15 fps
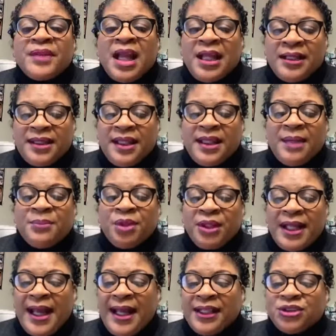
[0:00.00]
And then I'm going
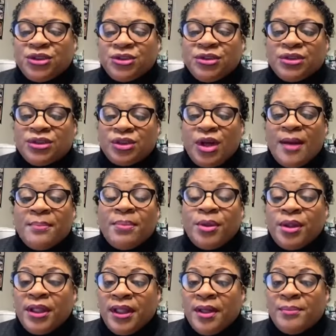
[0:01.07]
to ask you to start
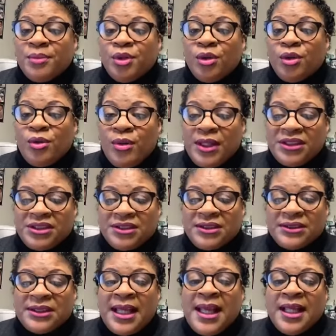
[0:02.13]
putting up your
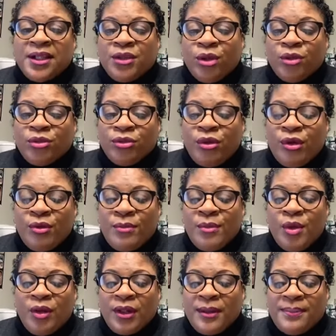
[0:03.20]
questions. Don't throw them
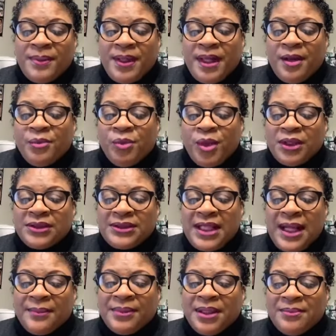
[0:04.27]
all up here at one
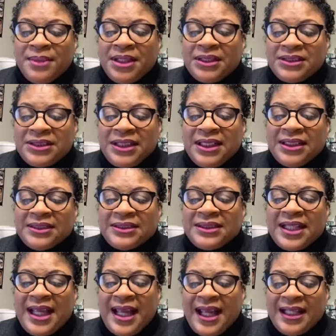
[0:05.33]
time. Give me a chance
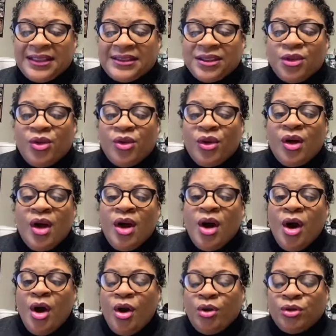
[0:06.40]
to answer or
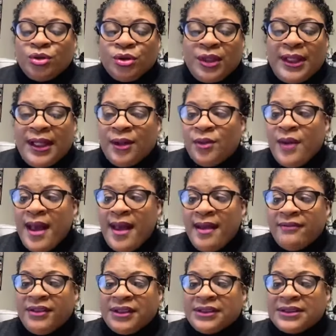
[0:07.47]
hold on, I don't
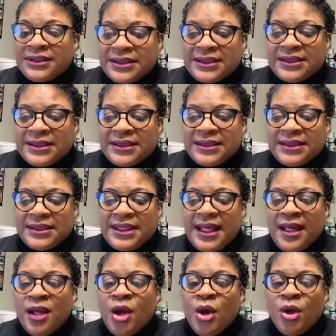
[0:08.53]
have an assistant
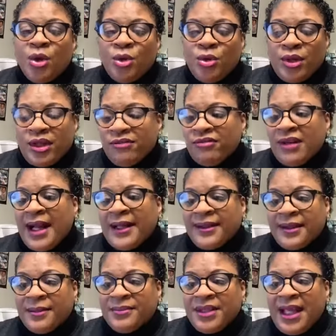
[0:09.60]
today who can
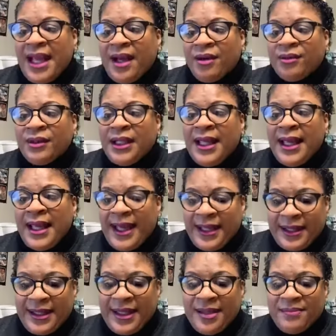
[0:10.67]
write them down
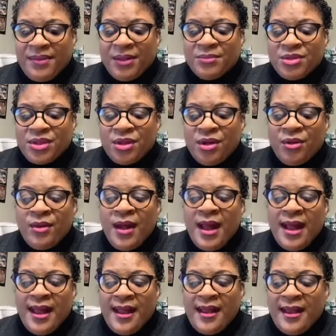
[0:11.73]
and keep them. So
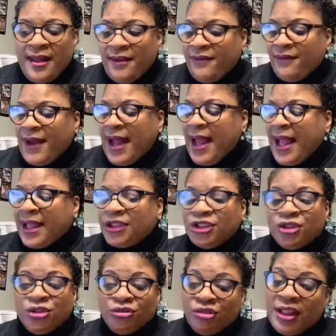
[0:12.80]
if I ask
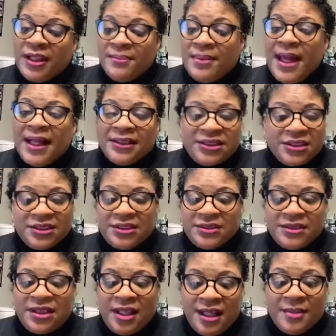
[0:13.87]
you to run it back, just
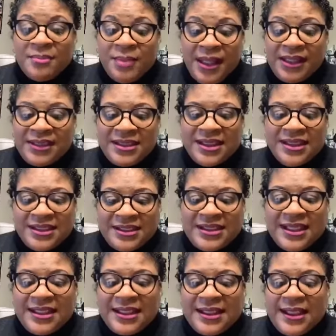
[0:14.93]
cut and paste it and
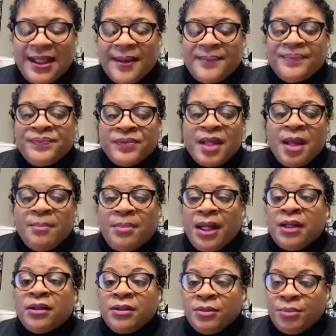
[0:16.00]
send it again.
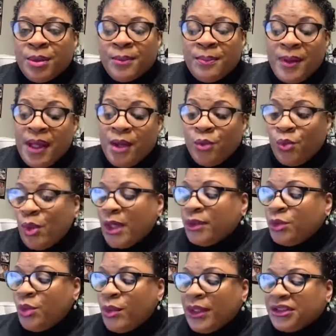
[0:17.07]
But prepare
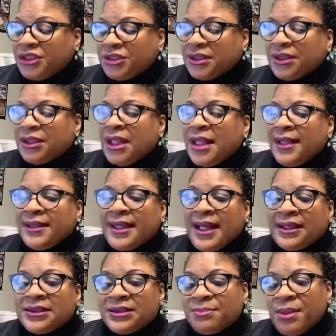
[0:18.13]
one question.
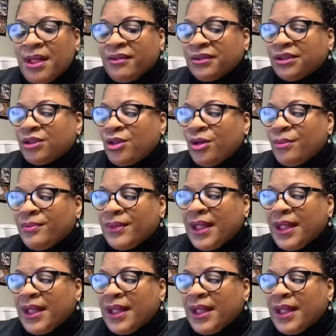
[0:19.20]
That's Periscope.